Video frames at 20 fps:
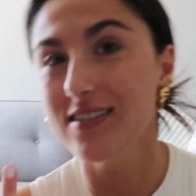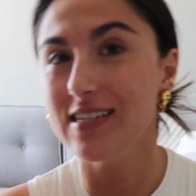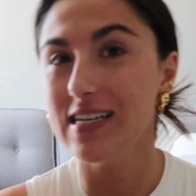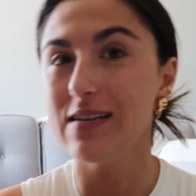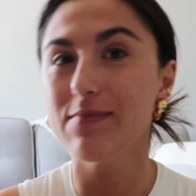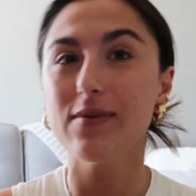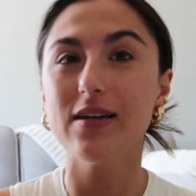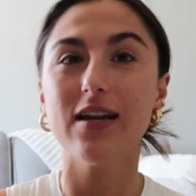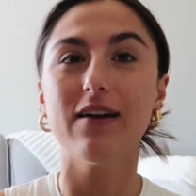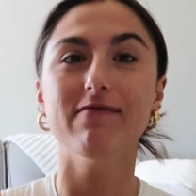
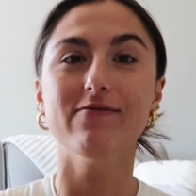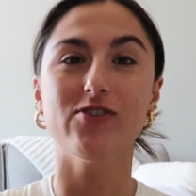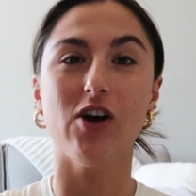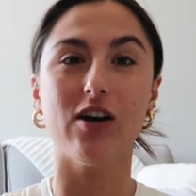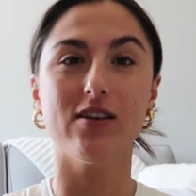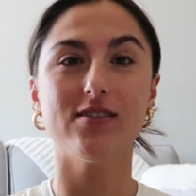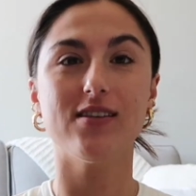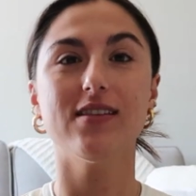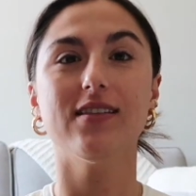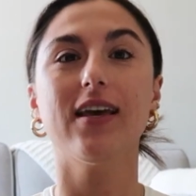demon of
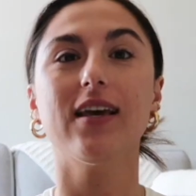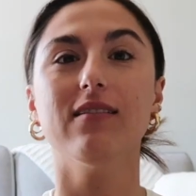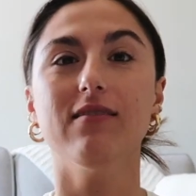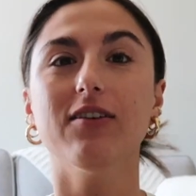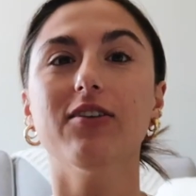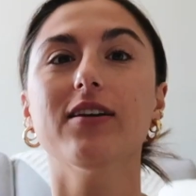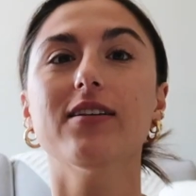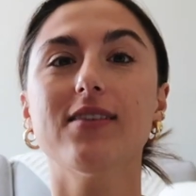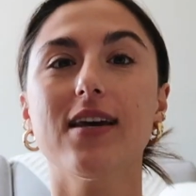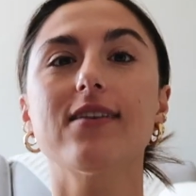Justin, like,
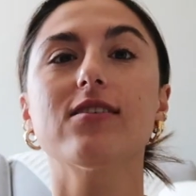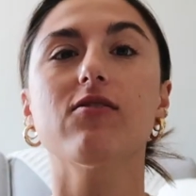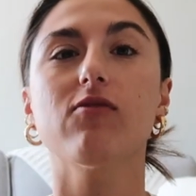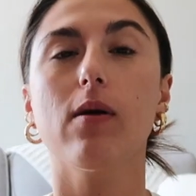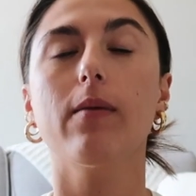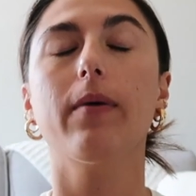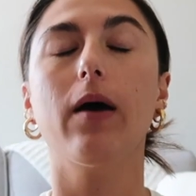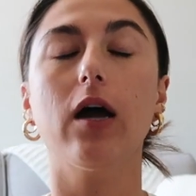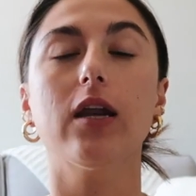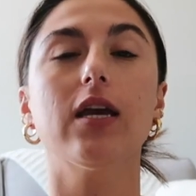literally takes over
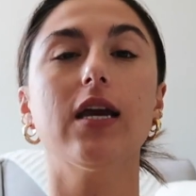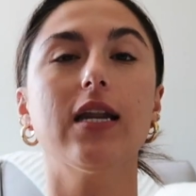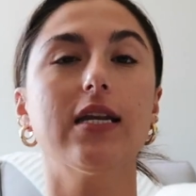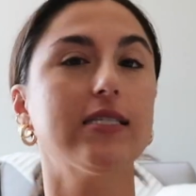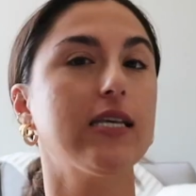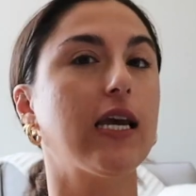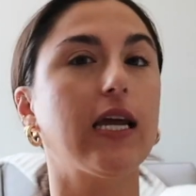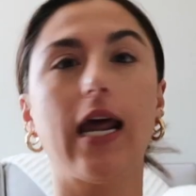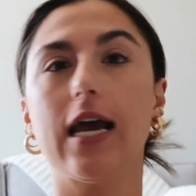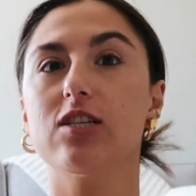my body, and
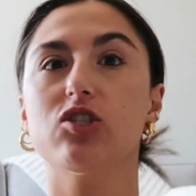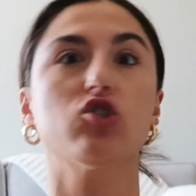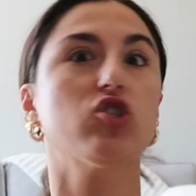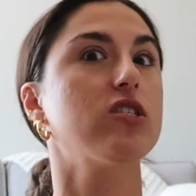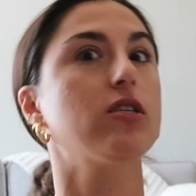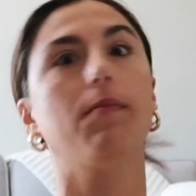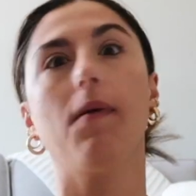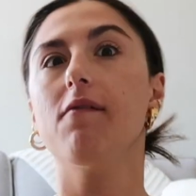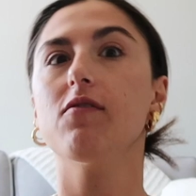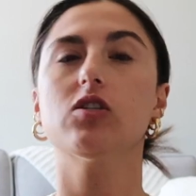it's like an
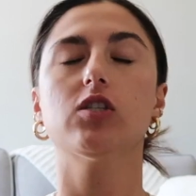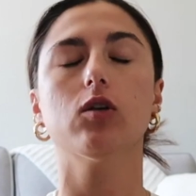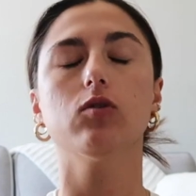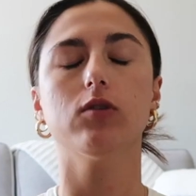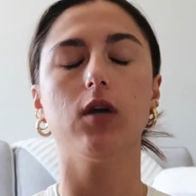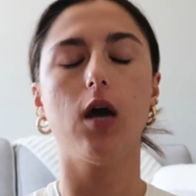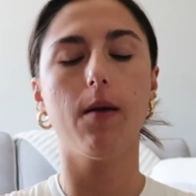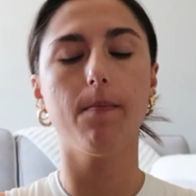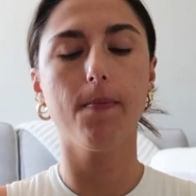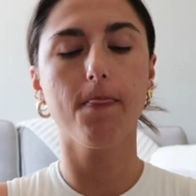exorcism every single
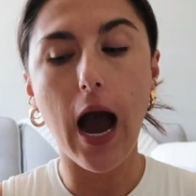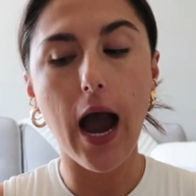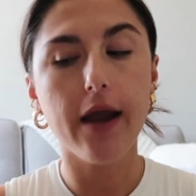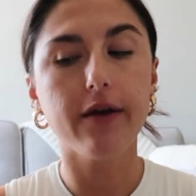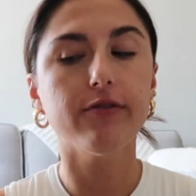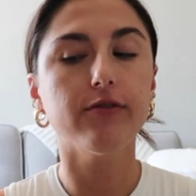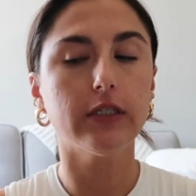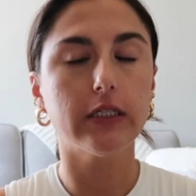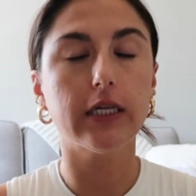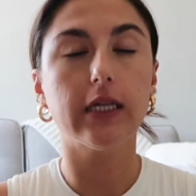time. I
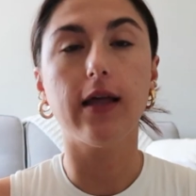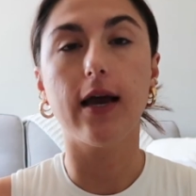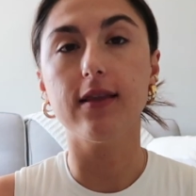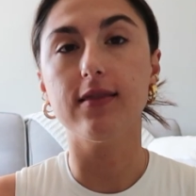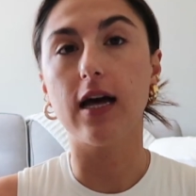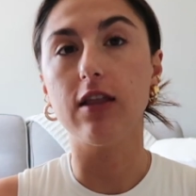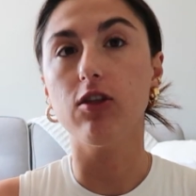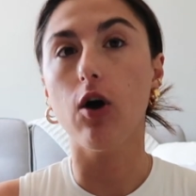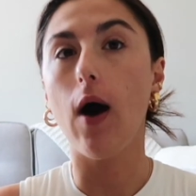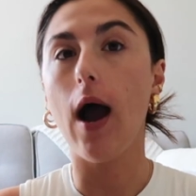really like
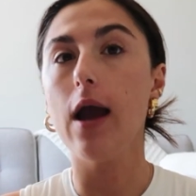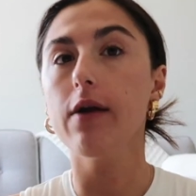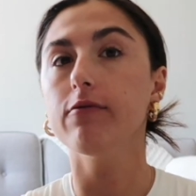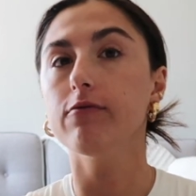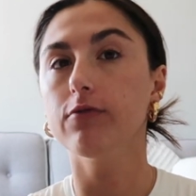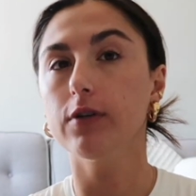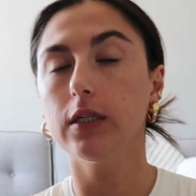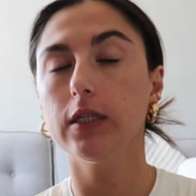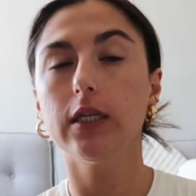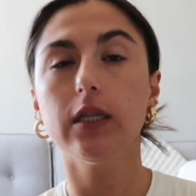that though. I
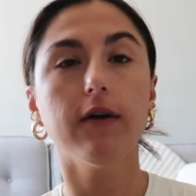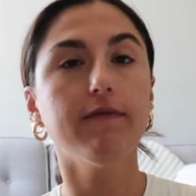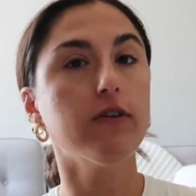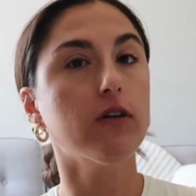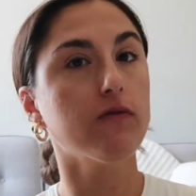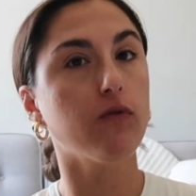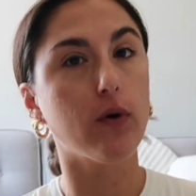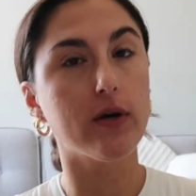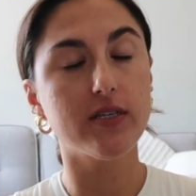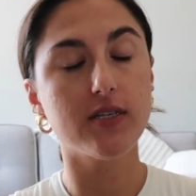really love
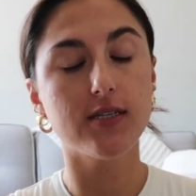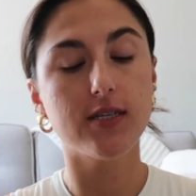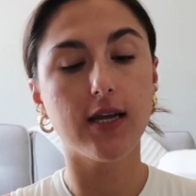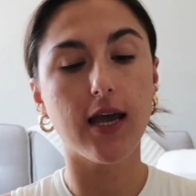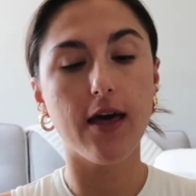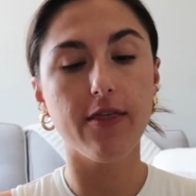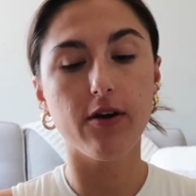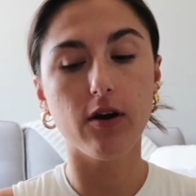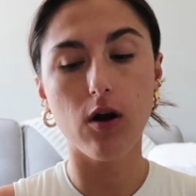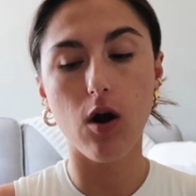their voices
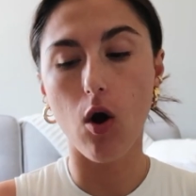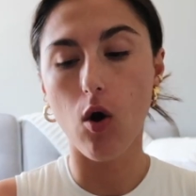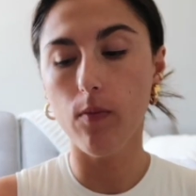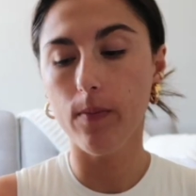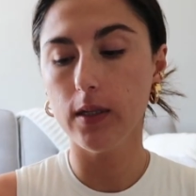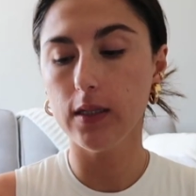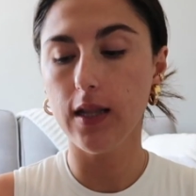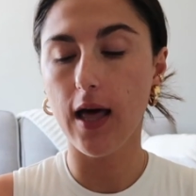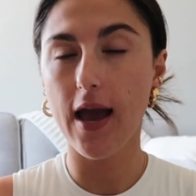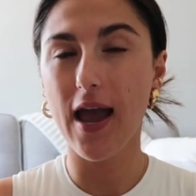together.
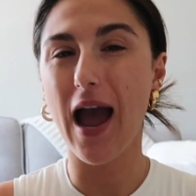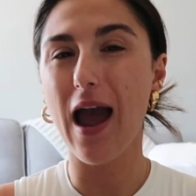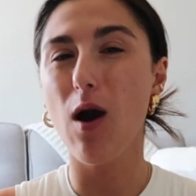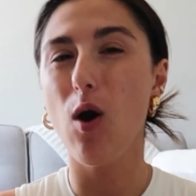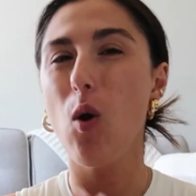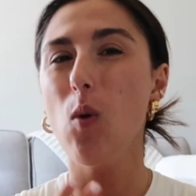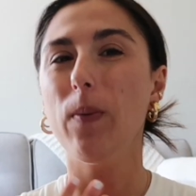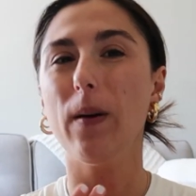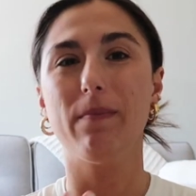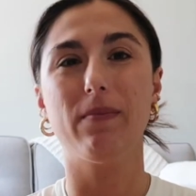Omah Lay, I
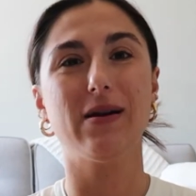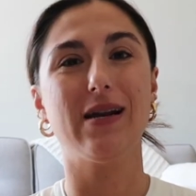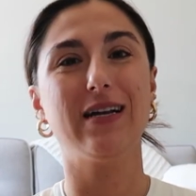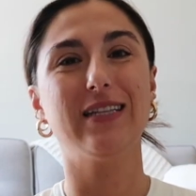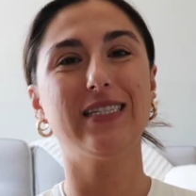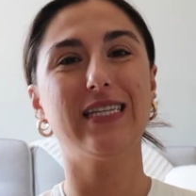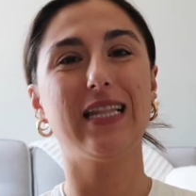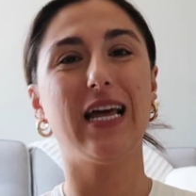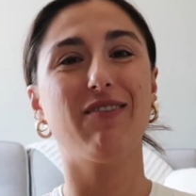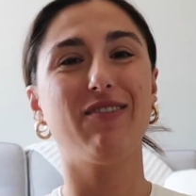hope I'm
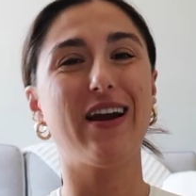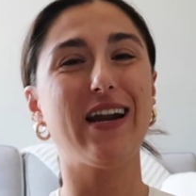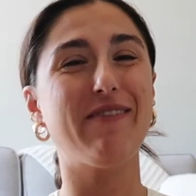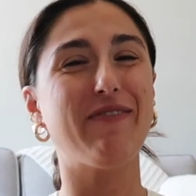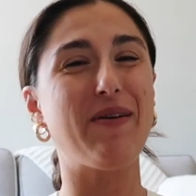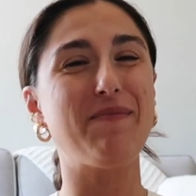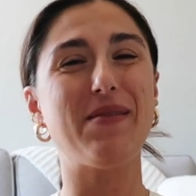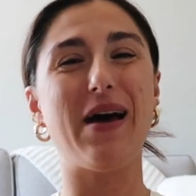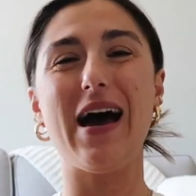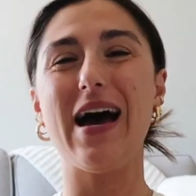pronouncing that right. If
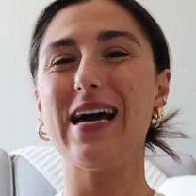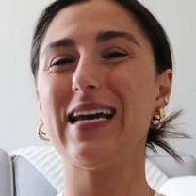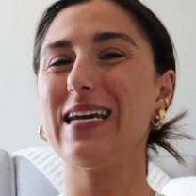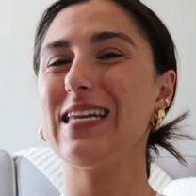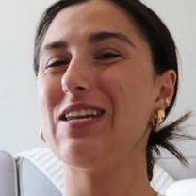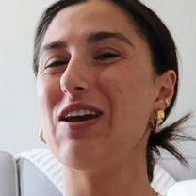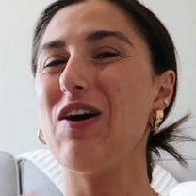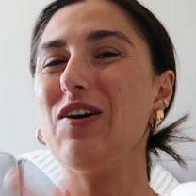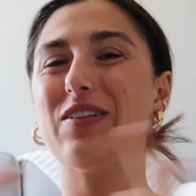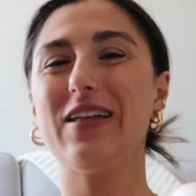I'm not,
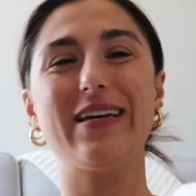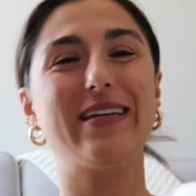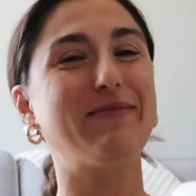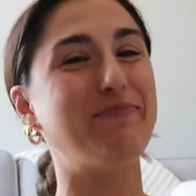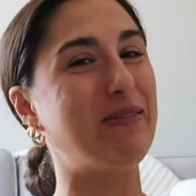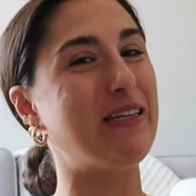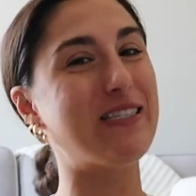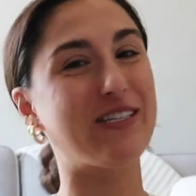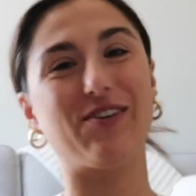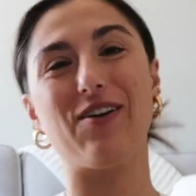can y'all like
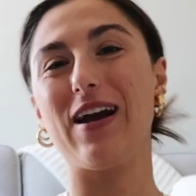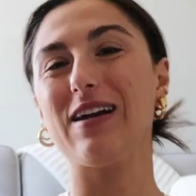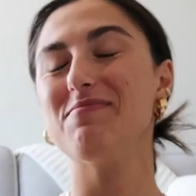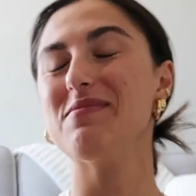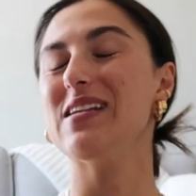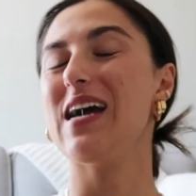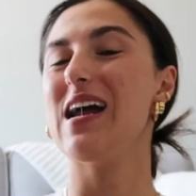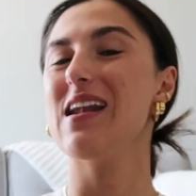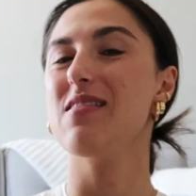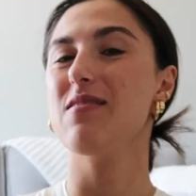please correct
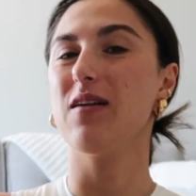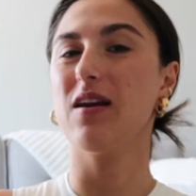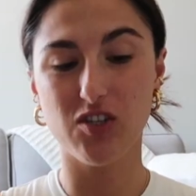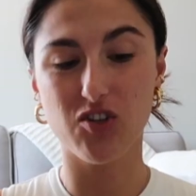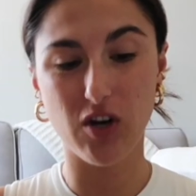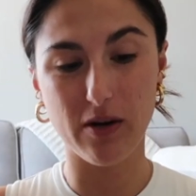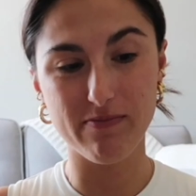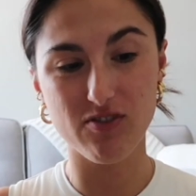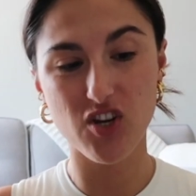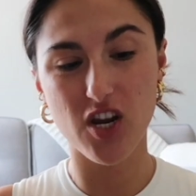me down in the
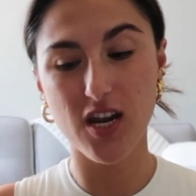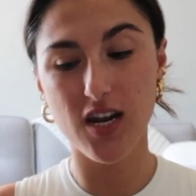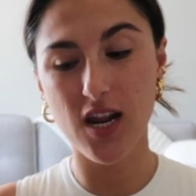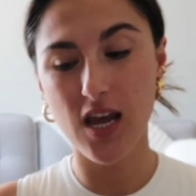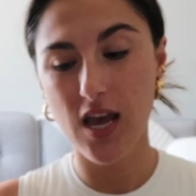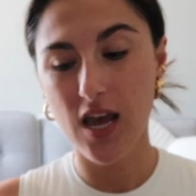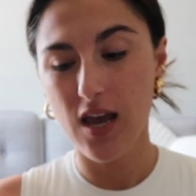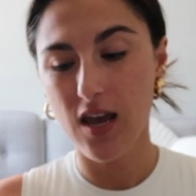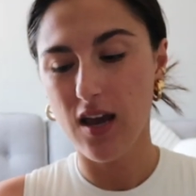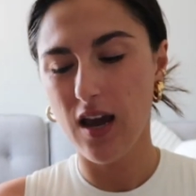description?
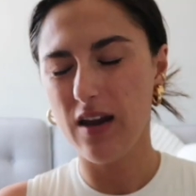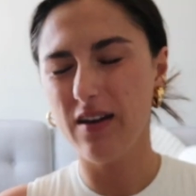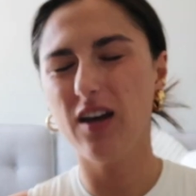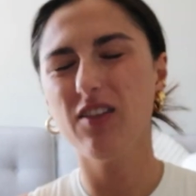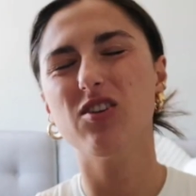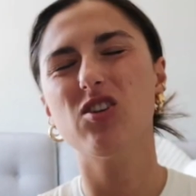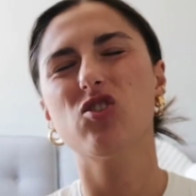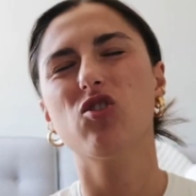Not the